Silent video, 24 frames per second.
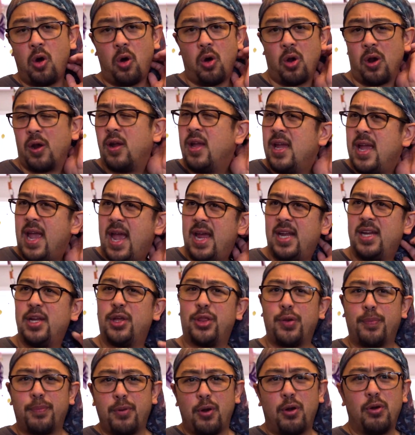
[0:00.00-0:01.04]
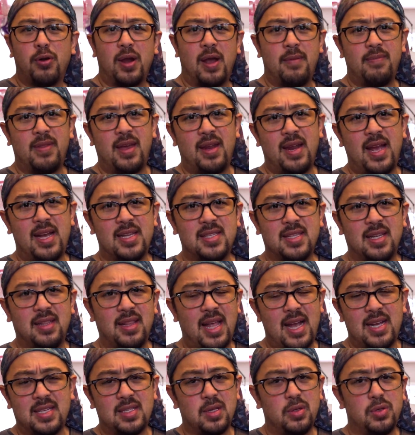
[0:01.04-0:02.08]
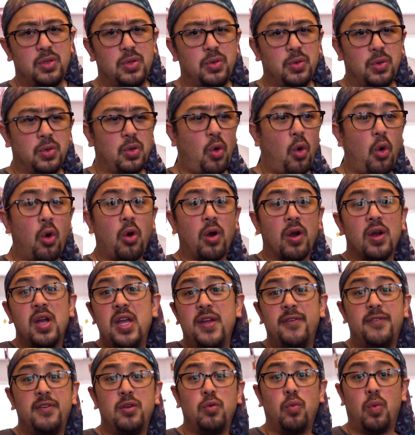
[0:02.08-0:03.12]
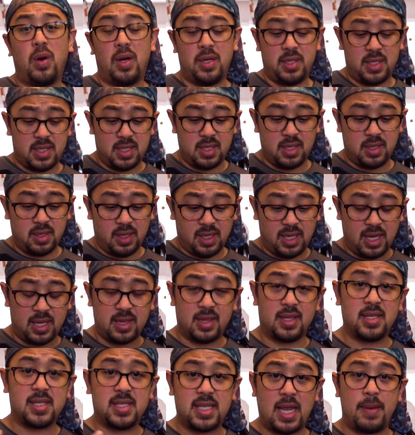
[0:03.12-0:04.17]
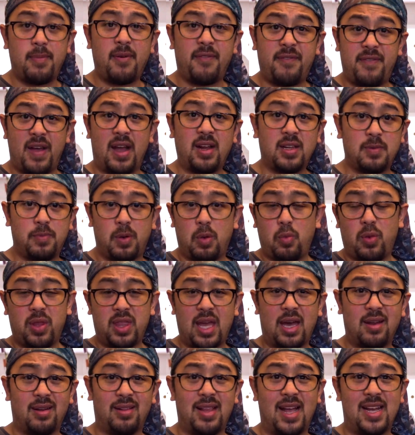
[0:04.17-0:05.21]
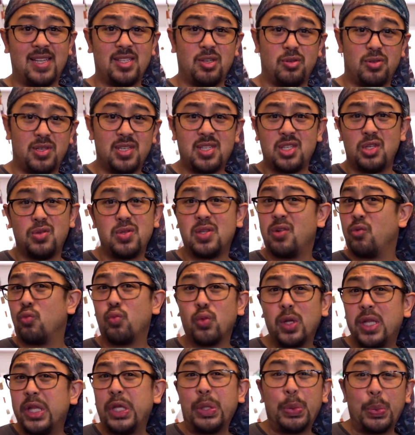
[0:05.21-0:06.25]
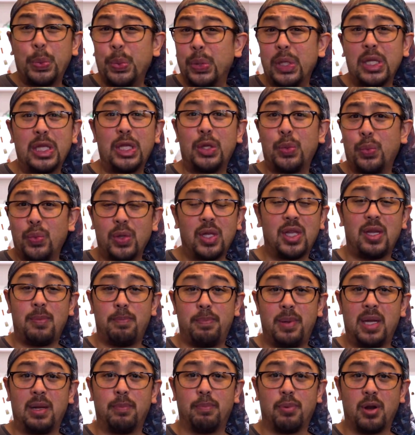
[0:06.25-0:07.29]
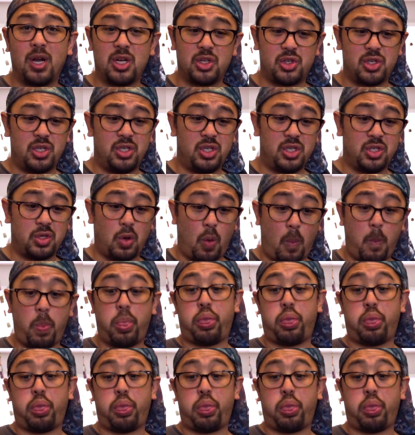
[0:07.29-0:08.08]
or any other program that has a lasso tool. Or if you want to get the same effect but without a lasso, just use a really, really, really big brush and just go.